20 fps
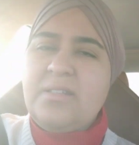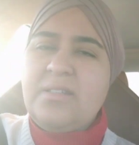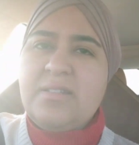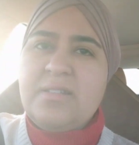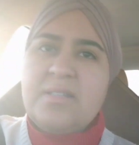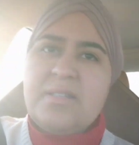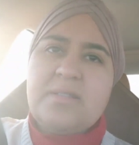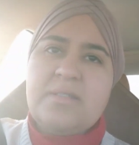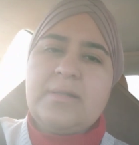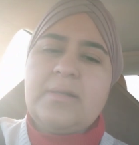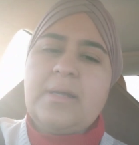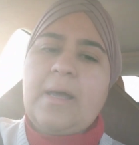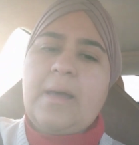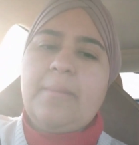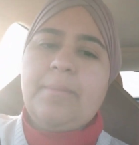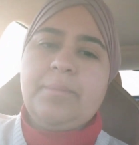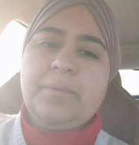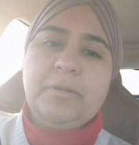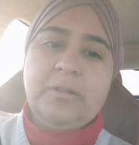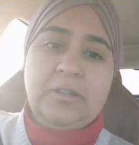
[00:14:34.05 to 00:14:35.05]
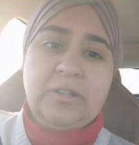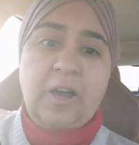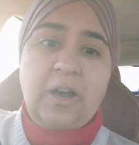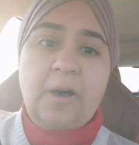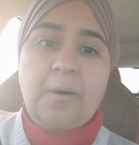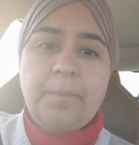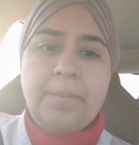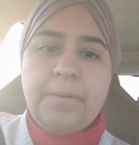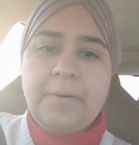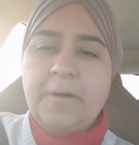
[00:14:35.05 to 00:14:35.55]
stepped
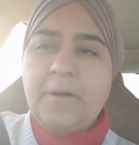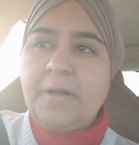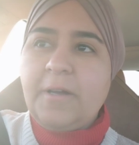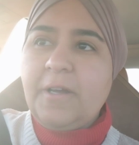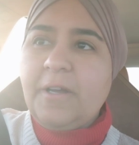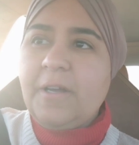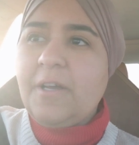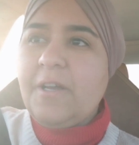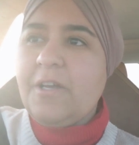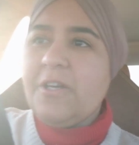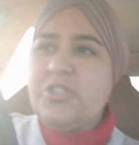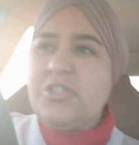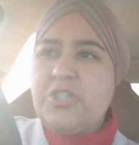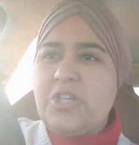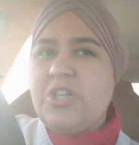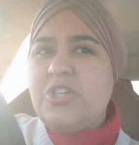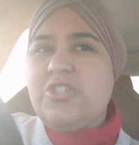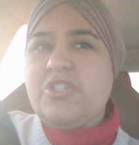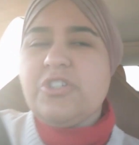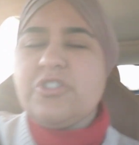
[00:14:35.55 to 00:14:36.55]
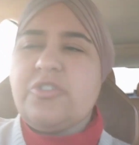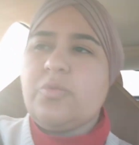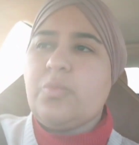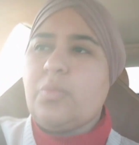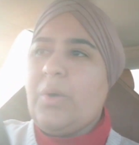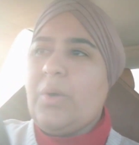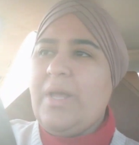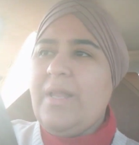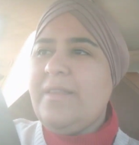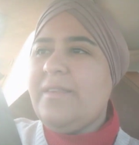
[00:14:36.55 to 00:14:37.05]
up. She just
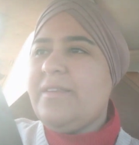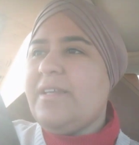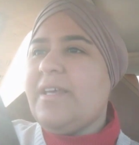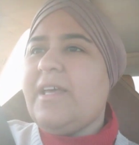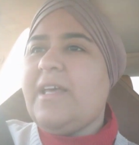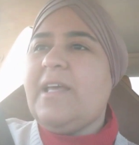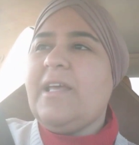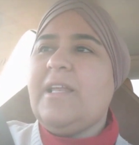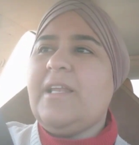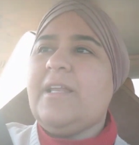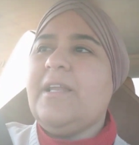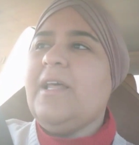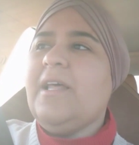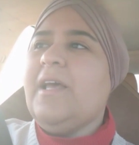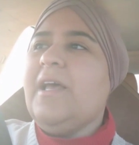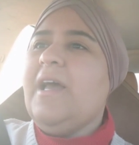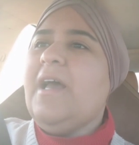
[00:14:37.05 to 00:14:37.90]
went in.